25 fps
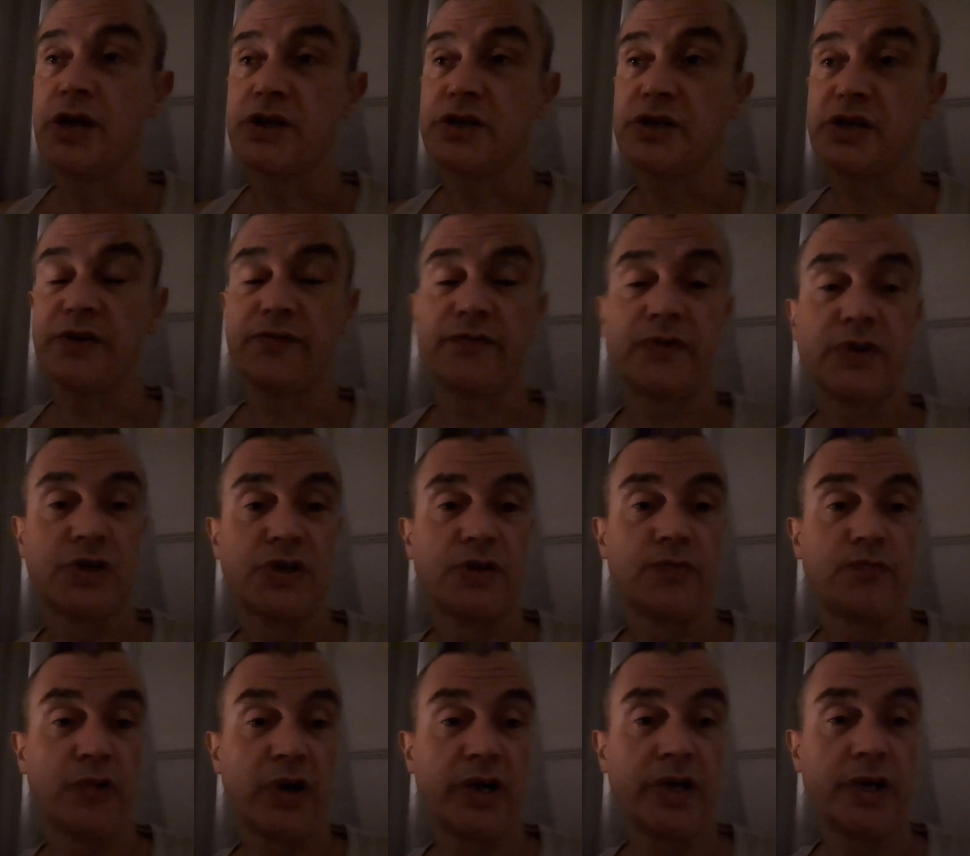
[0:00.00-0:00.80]

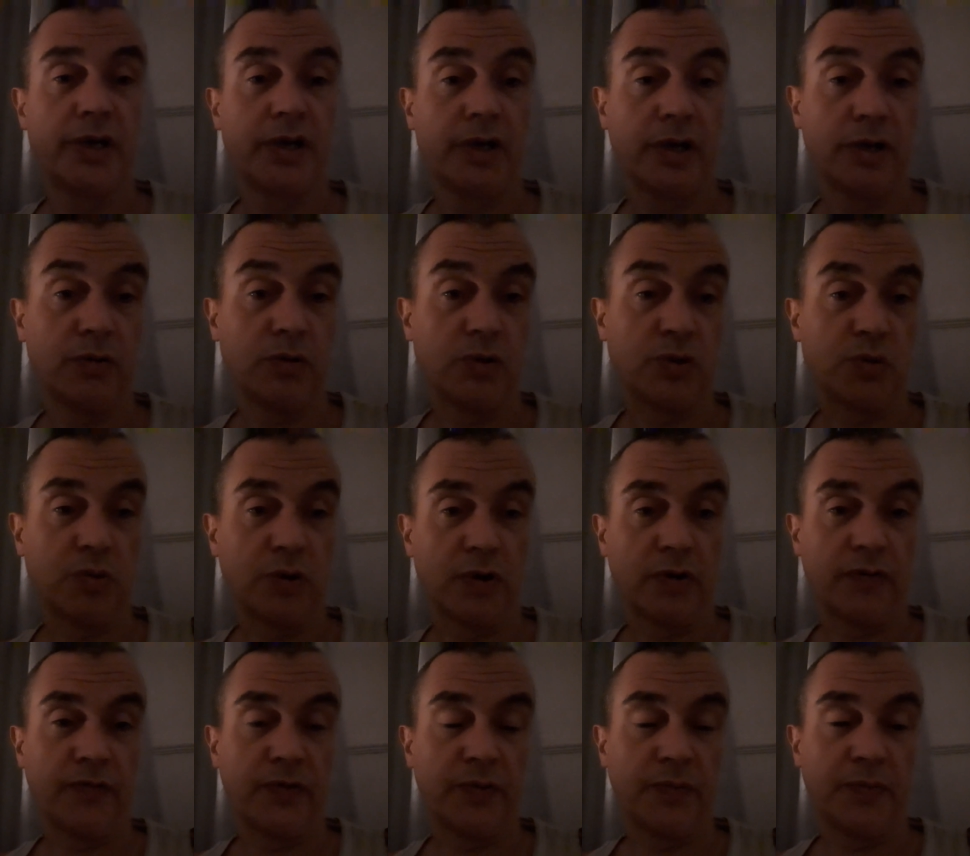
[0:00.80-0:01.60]
Tiverton Radio was
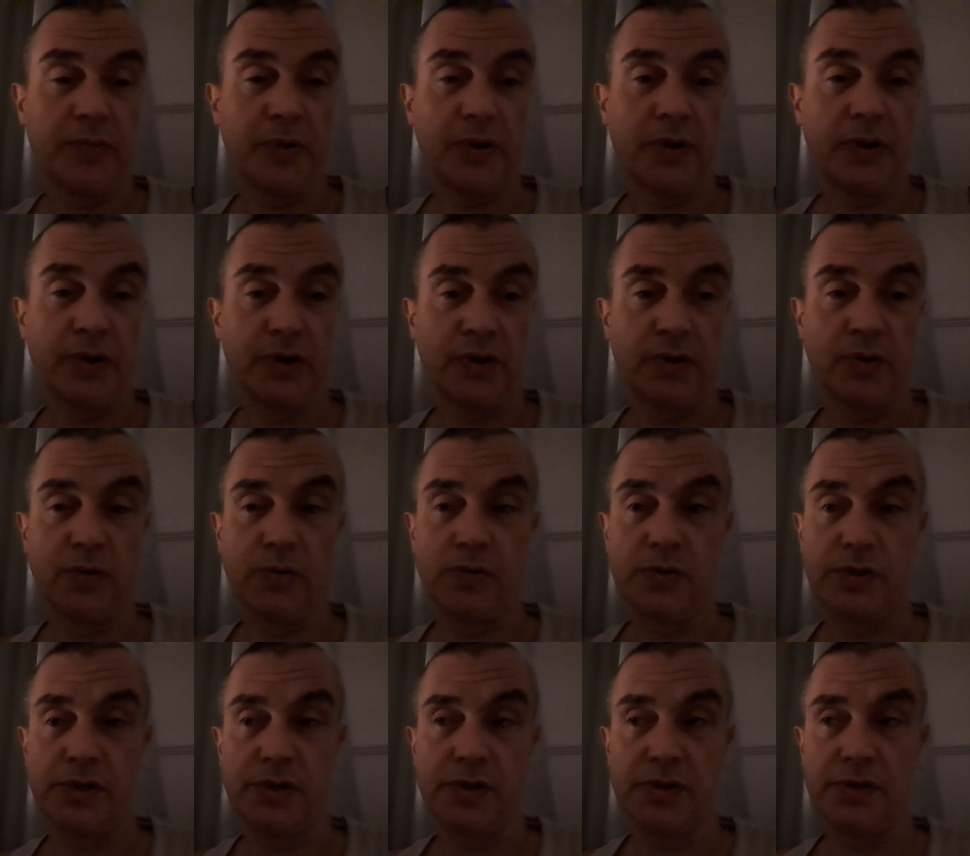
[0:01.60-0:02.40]
one of the
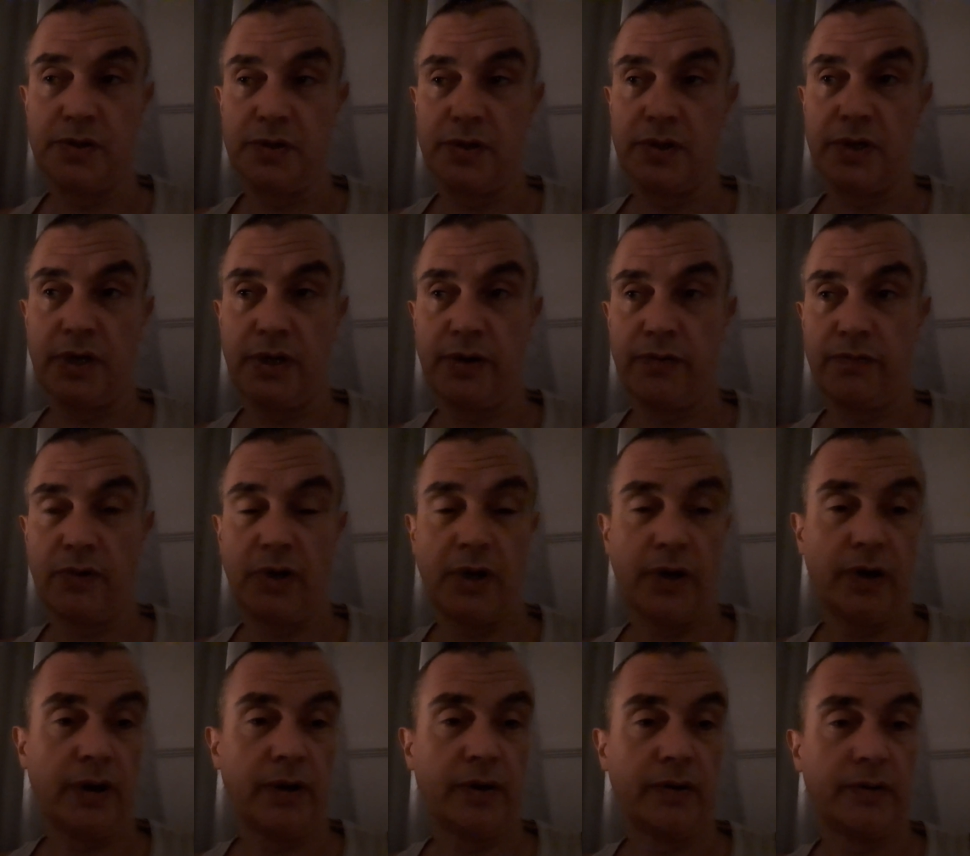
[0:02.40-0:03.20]
courses that they
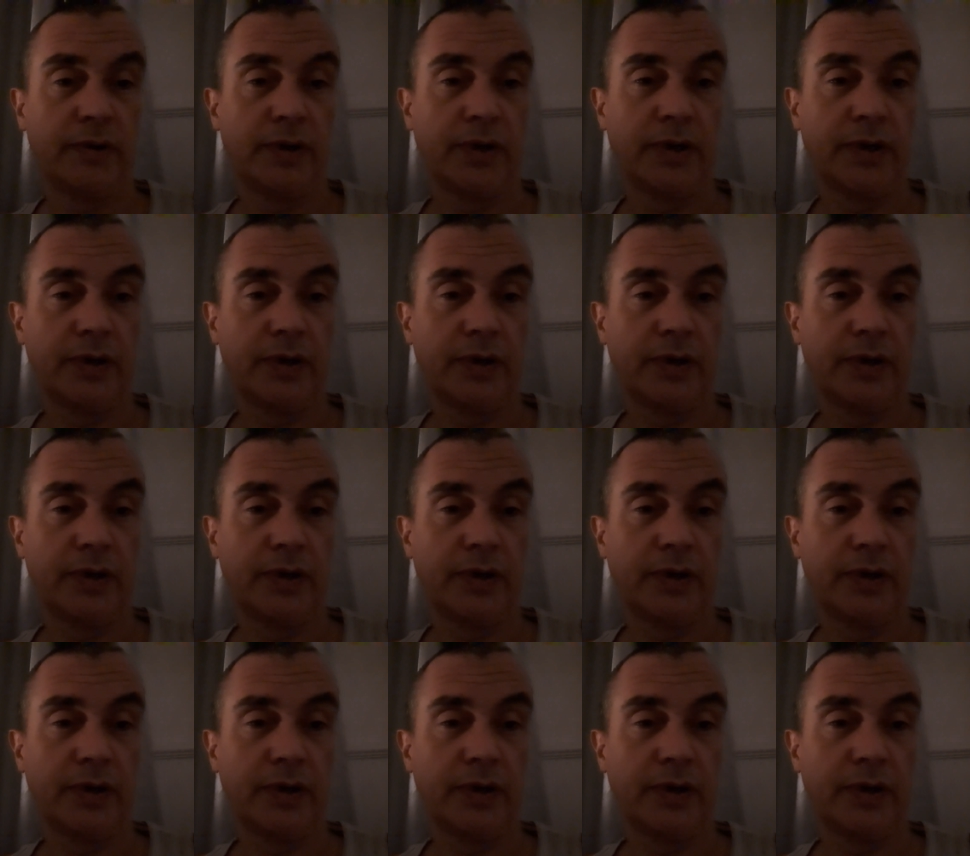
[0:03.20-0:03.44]
ran,